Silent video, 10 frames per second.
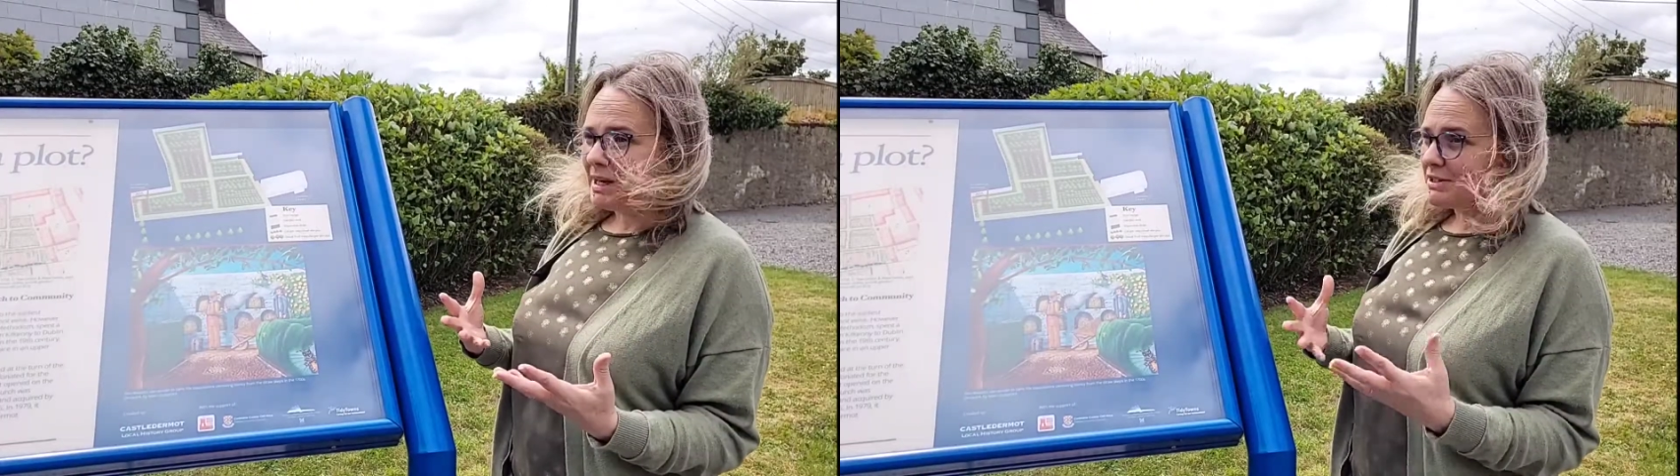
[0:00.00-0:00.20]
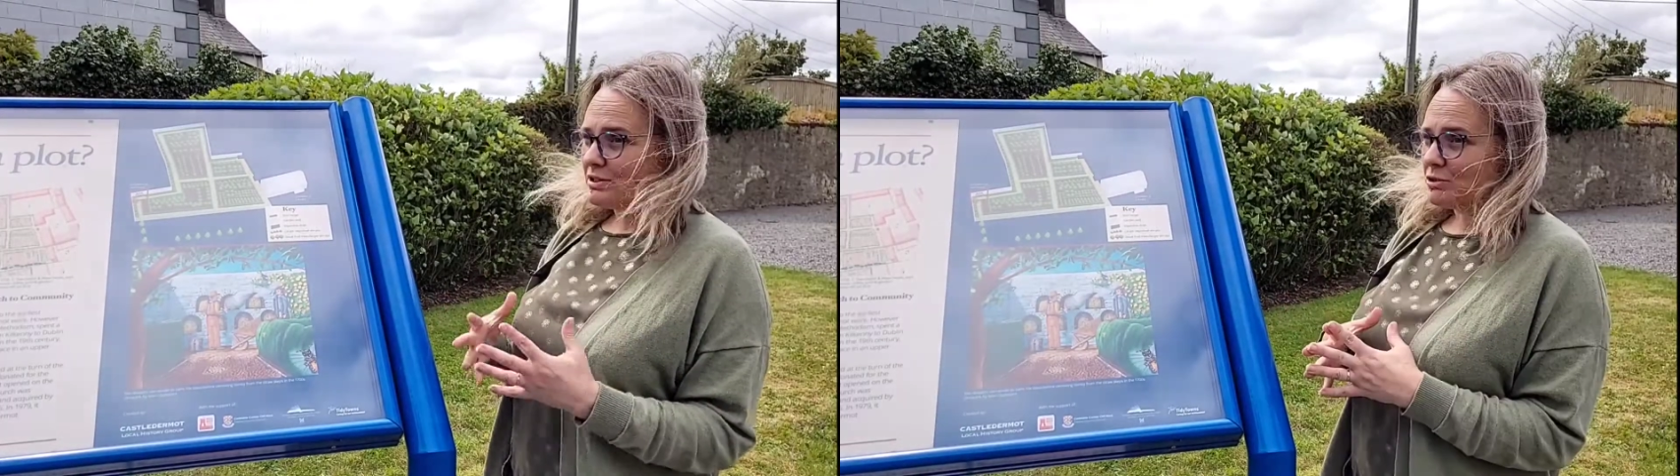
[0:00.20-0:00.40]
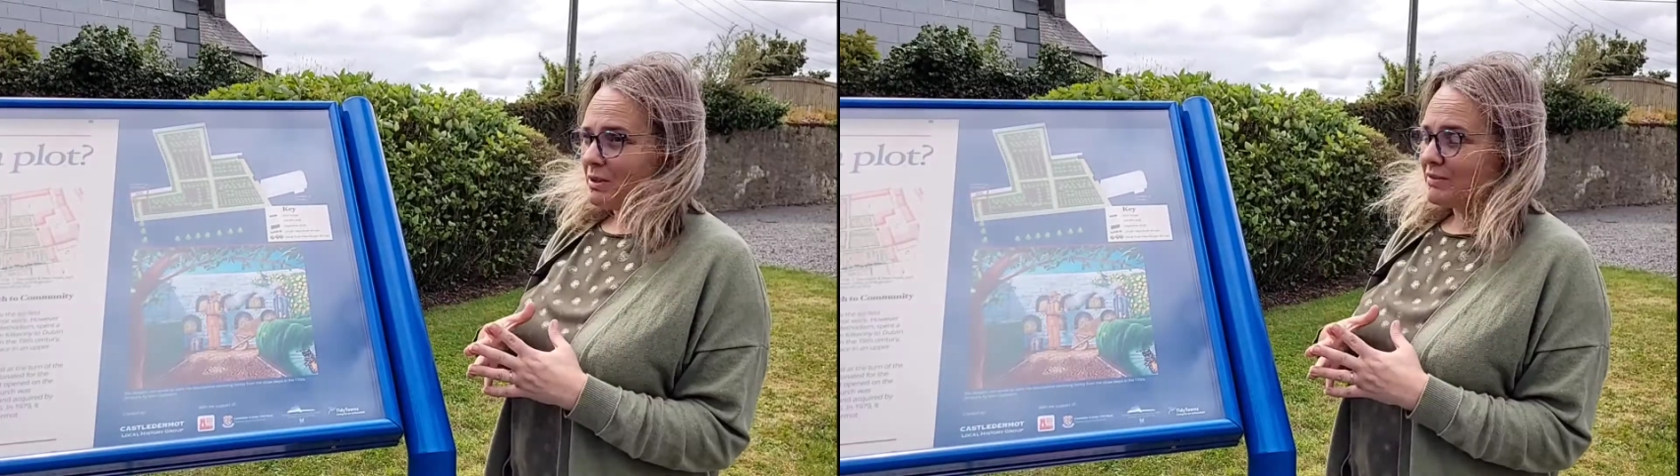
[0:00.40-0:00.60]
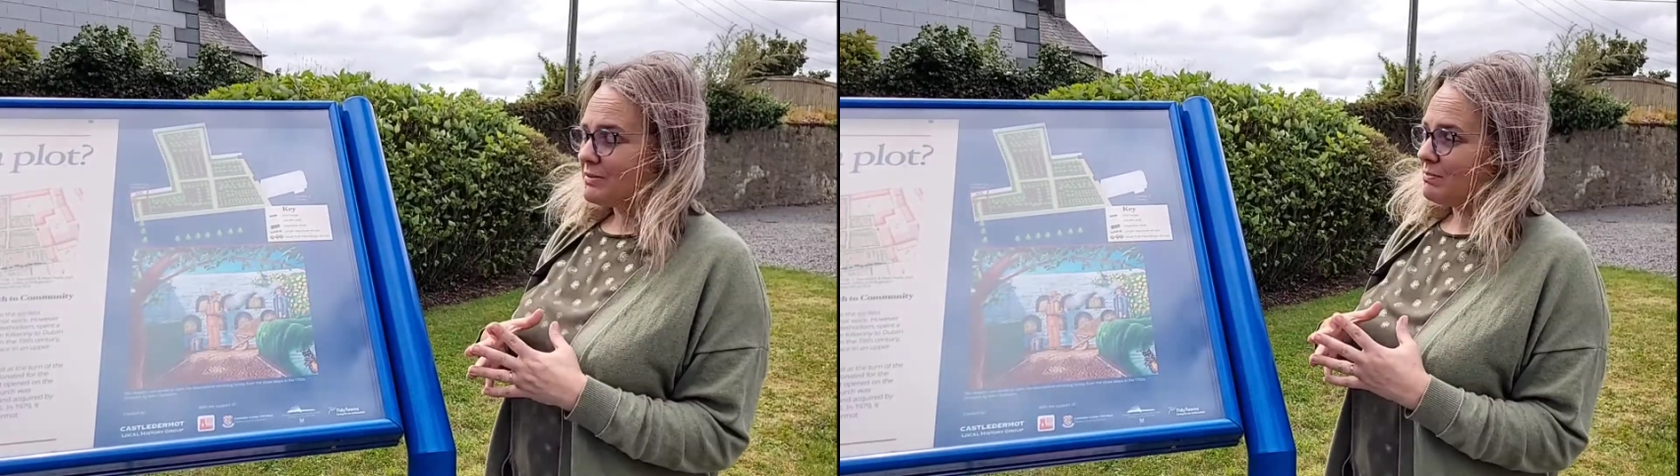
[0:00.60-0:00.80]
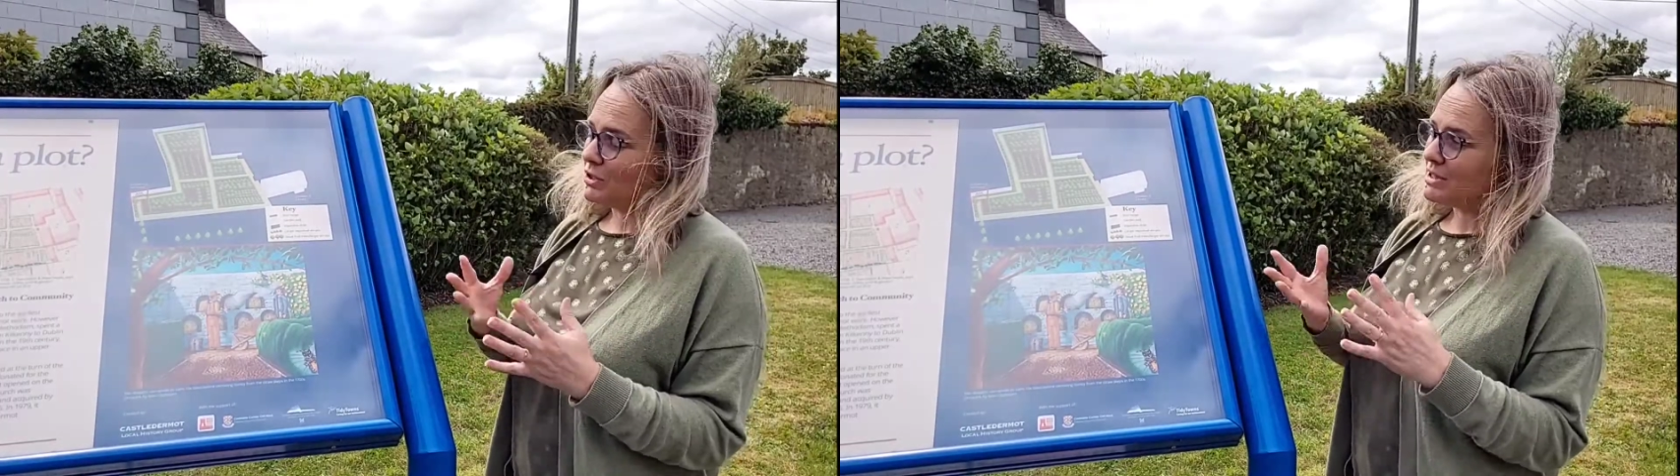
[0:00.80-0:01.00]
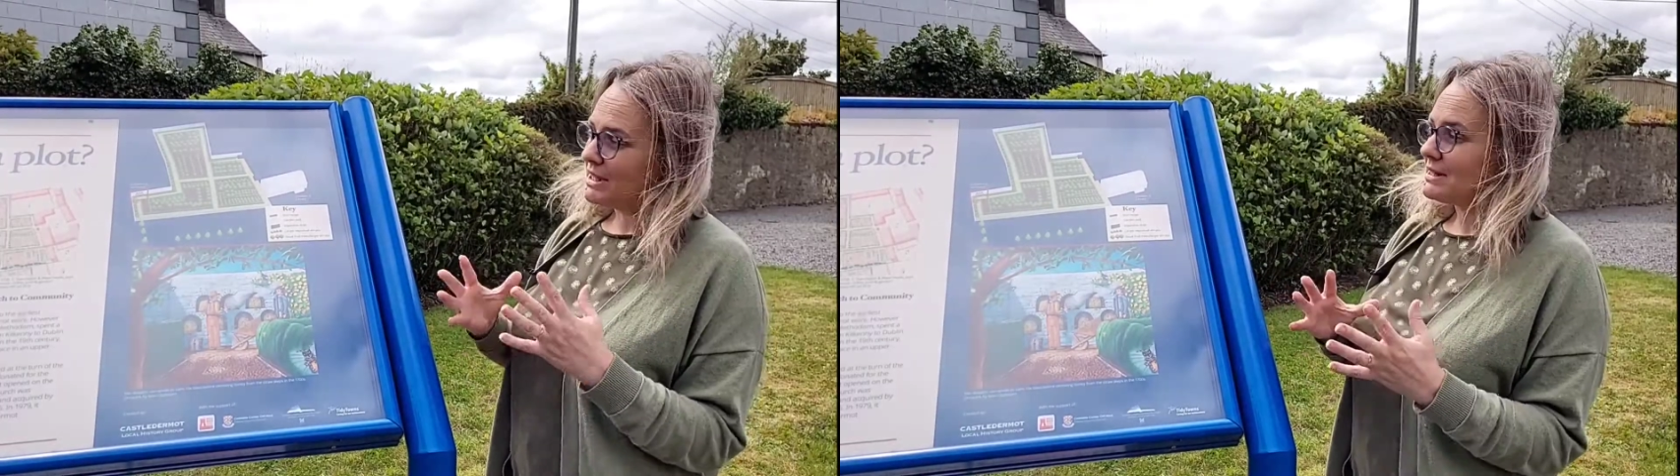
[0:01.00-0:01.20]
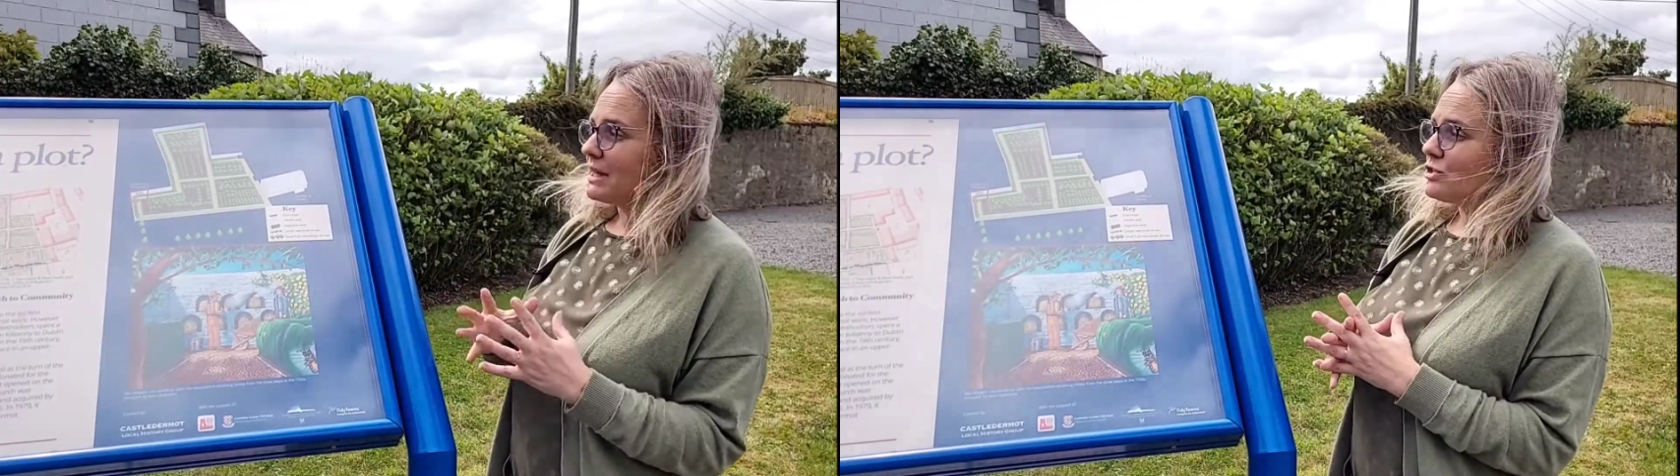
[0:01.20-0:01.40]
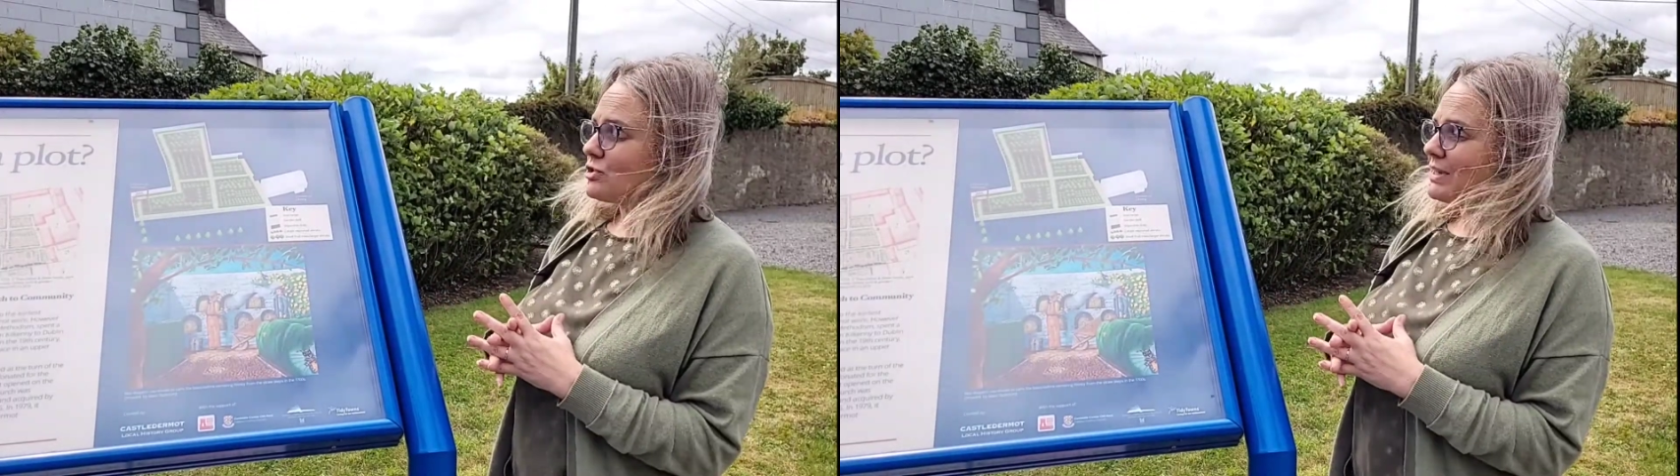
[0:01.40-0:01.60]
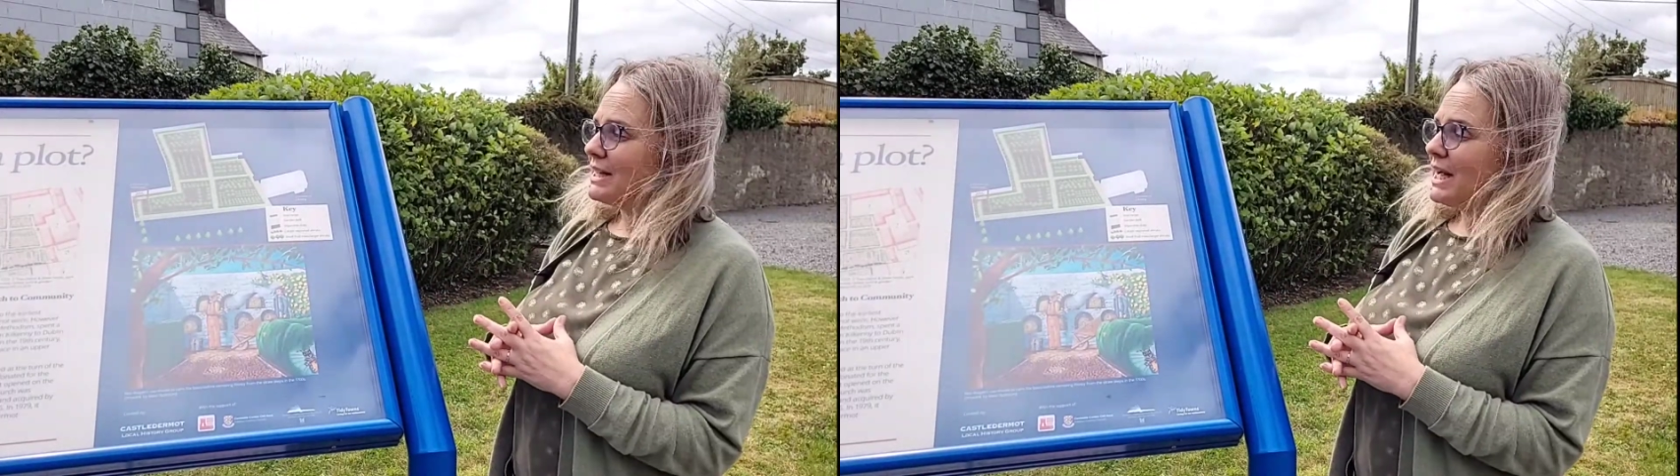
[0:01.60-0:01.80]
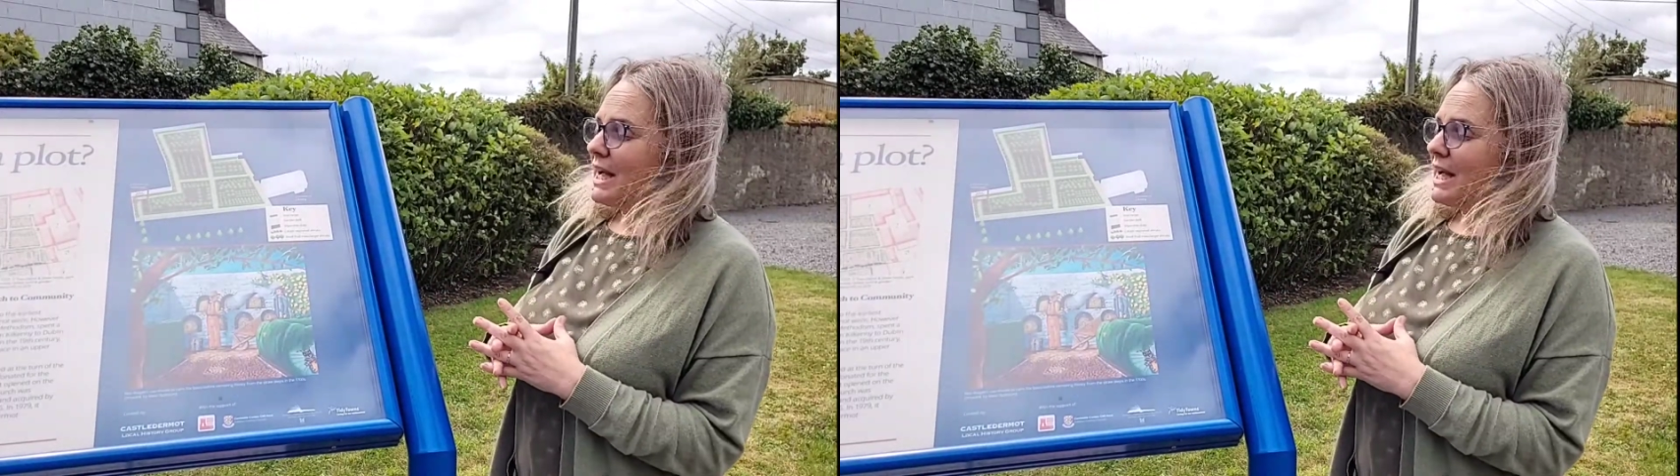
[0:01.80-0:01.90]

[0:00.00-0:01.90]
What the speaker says: back to the 12th and 13th century,